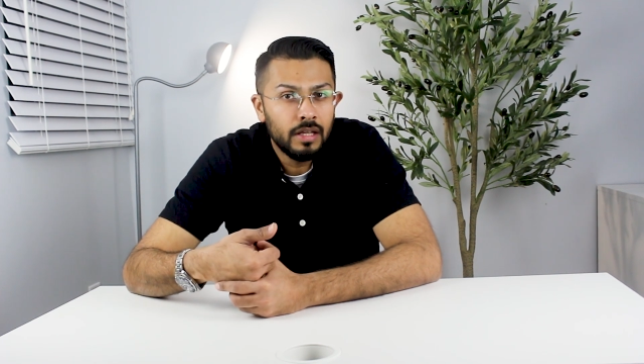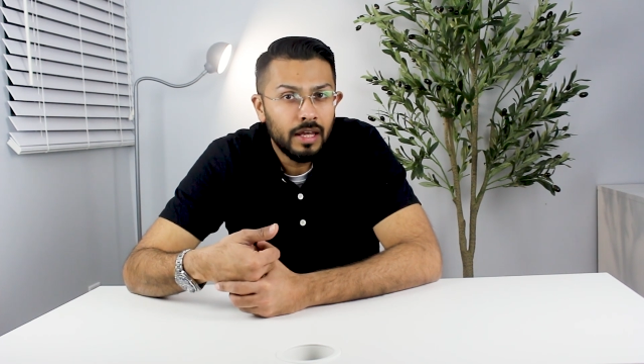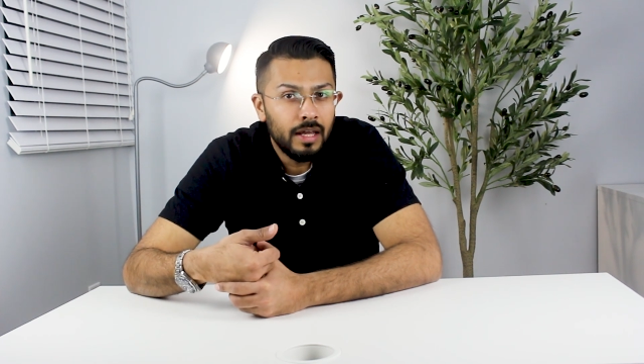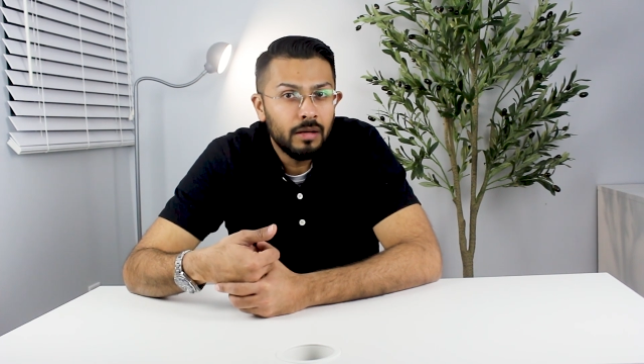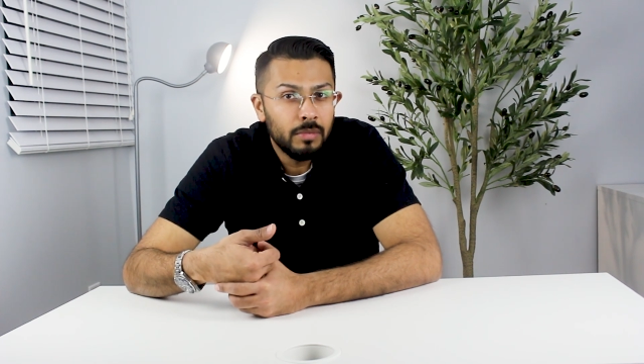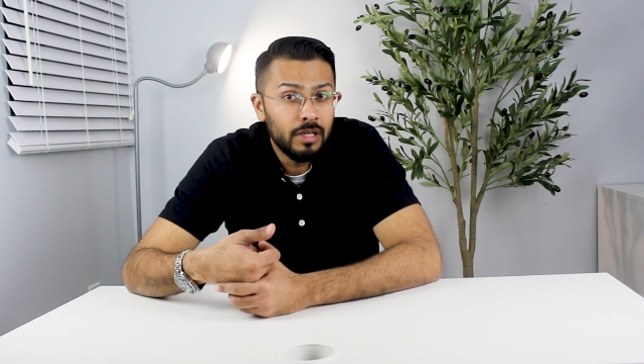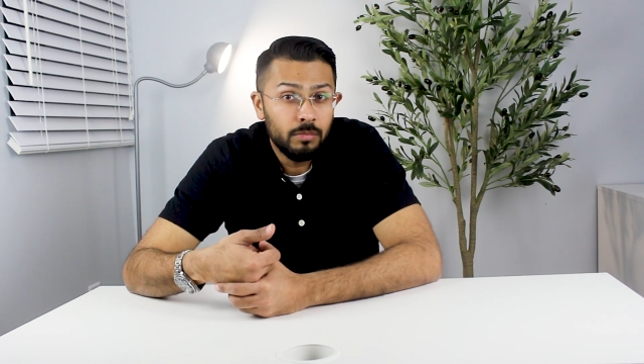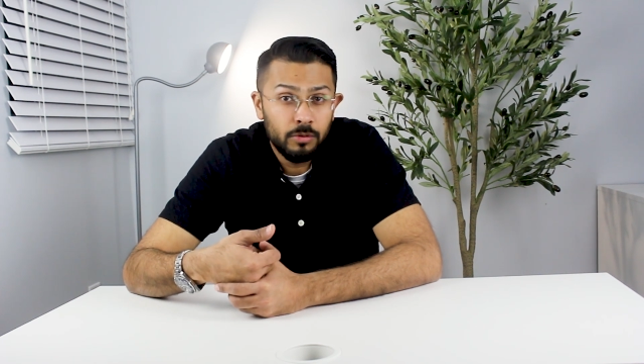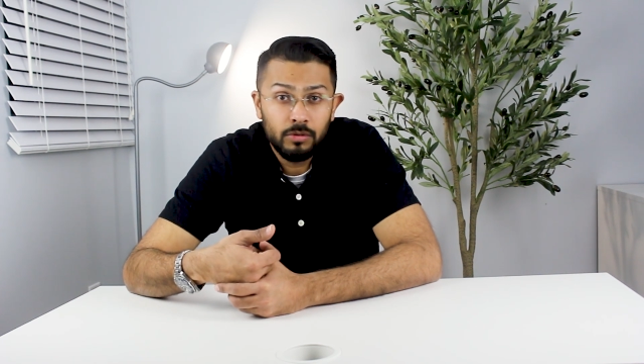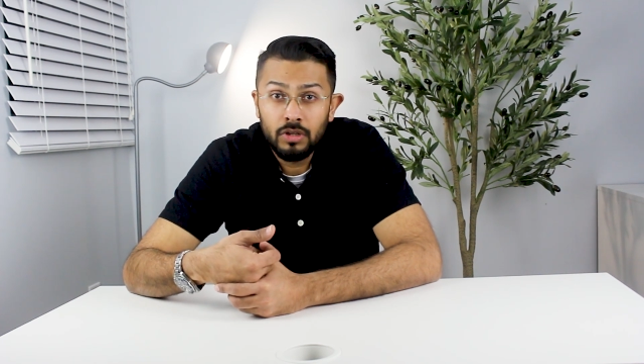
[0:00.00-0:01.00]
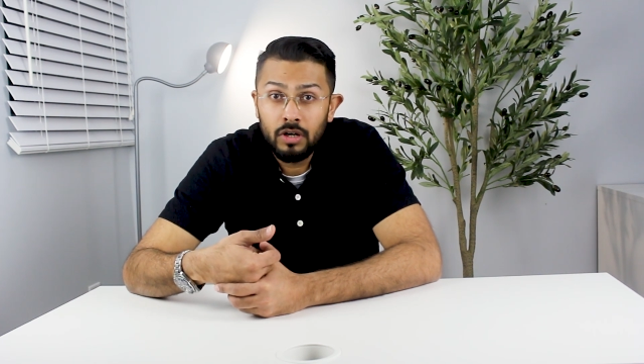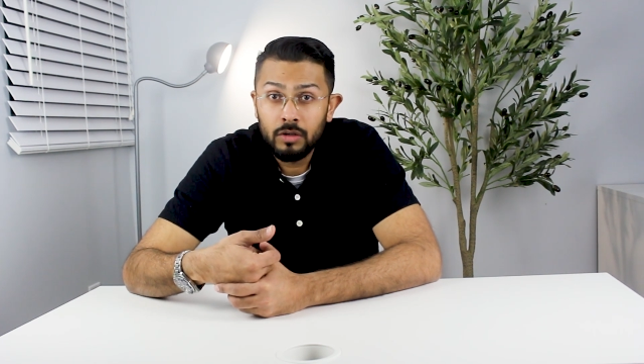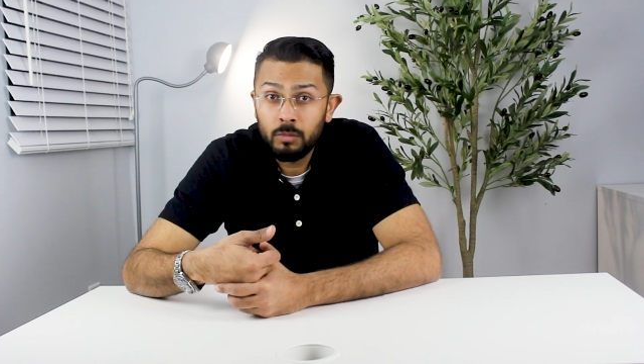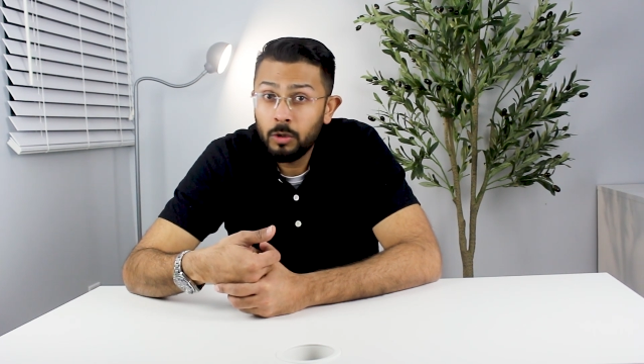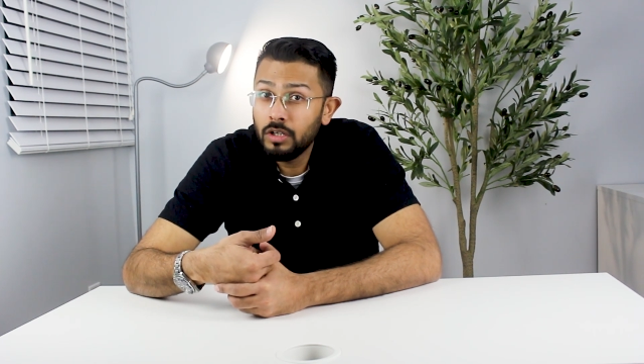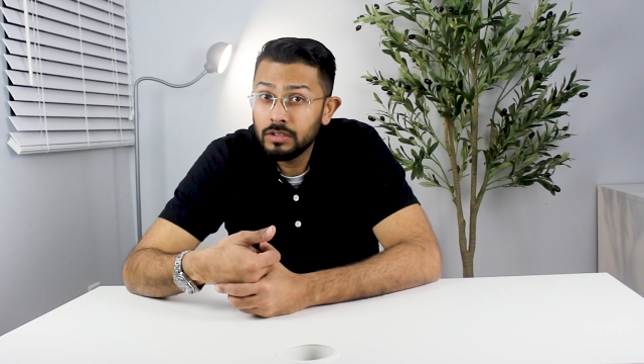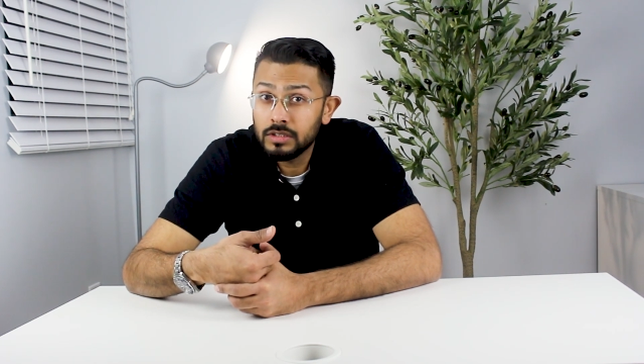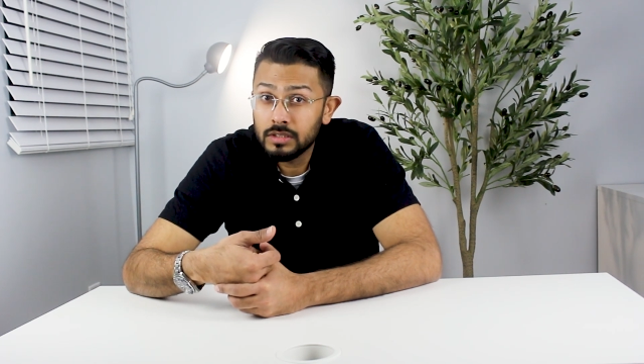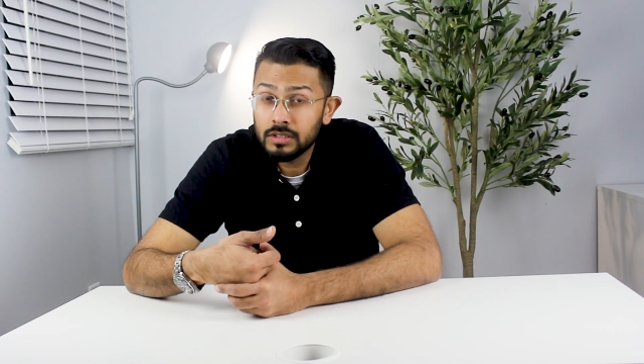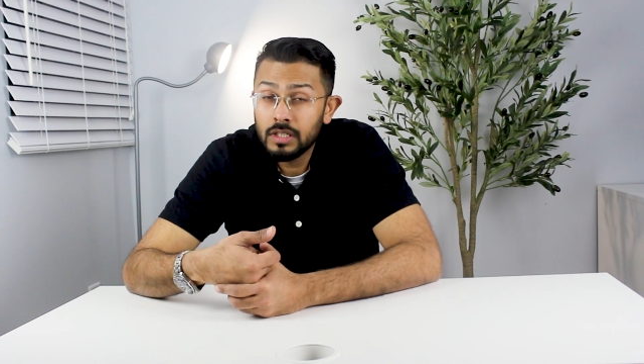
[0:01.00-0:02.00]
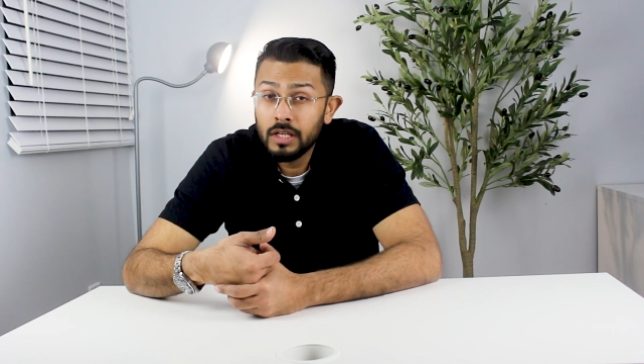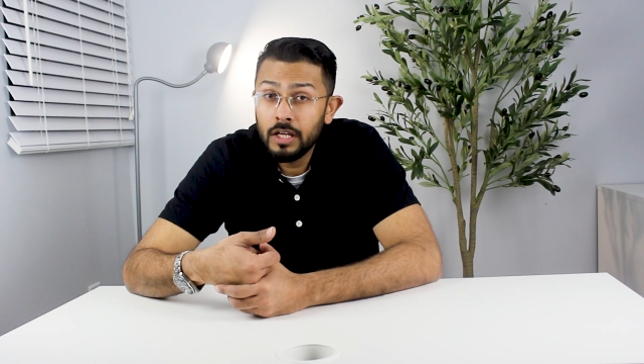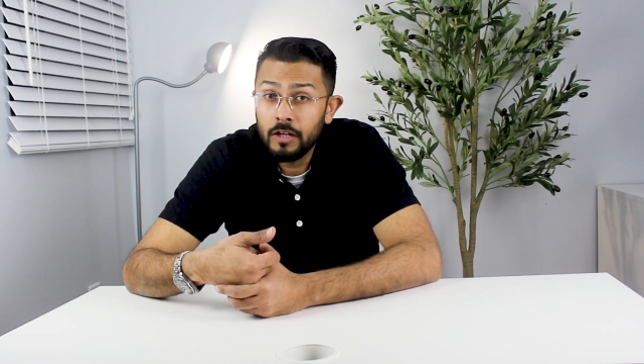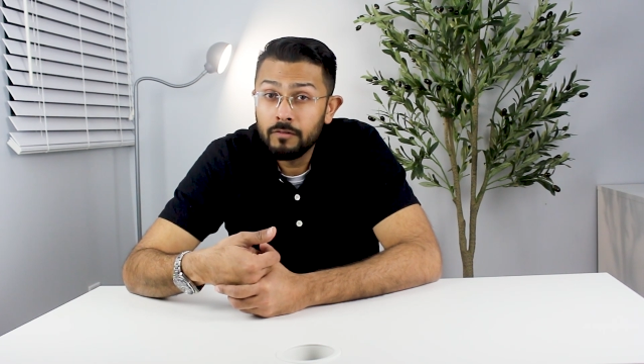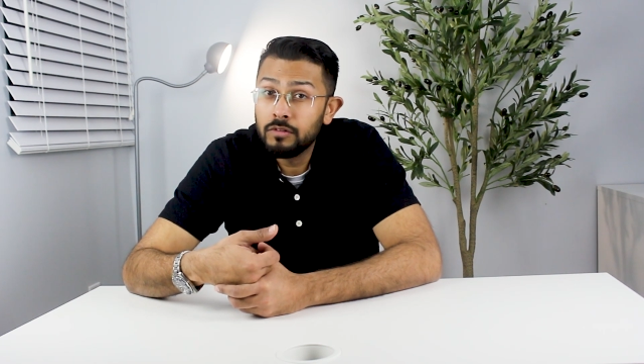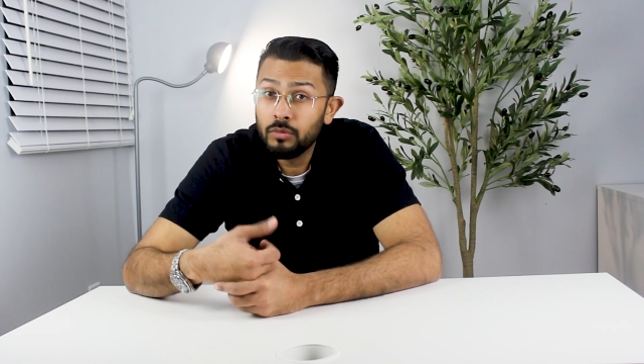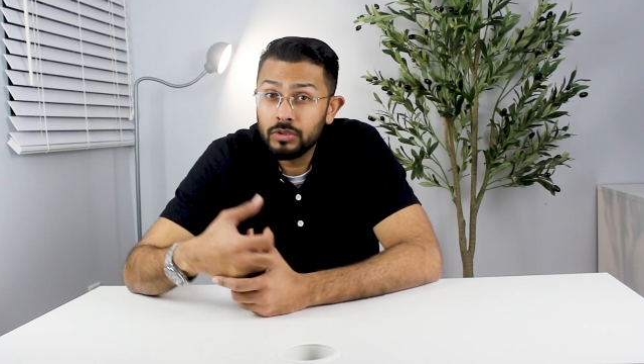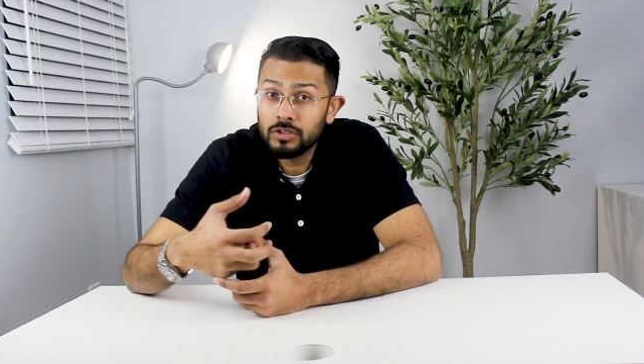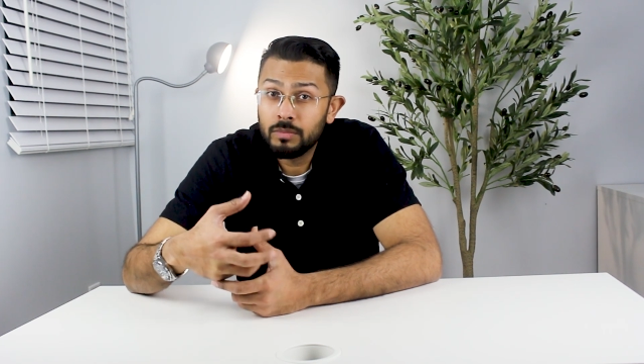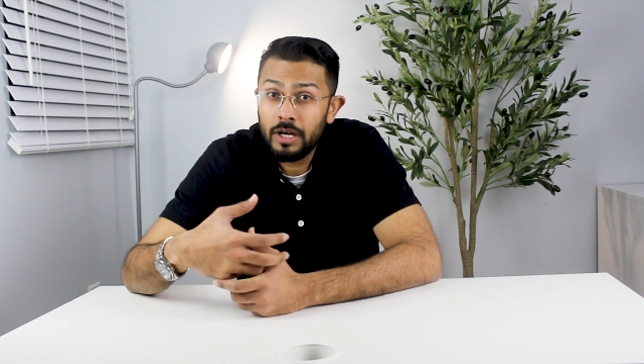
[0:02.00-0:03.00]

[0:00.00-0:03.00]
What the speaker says: can be a prolonged process influenced